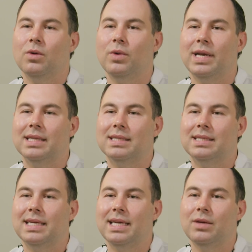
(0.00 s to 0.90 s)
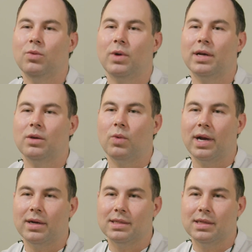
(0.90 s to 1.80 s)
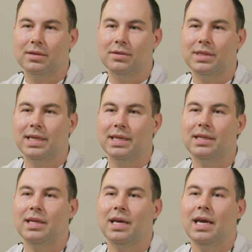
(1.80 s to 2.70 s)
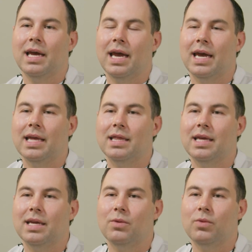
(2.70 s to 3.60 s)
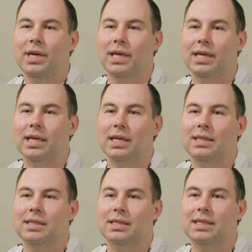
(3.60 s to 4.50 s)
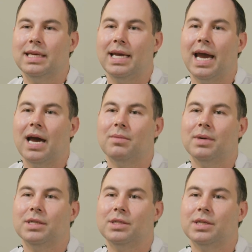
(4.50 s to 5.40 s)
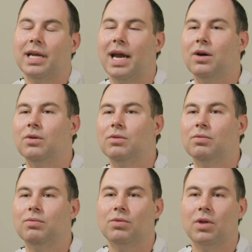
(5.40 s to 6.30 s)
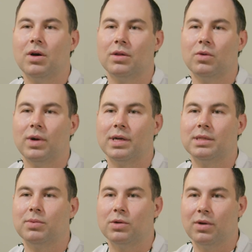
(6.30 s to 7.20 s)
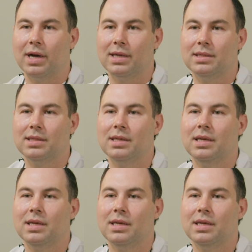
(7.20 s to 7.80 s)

We can see where the wear is on their teeth, and then we can see how much and how long the wear has progressed.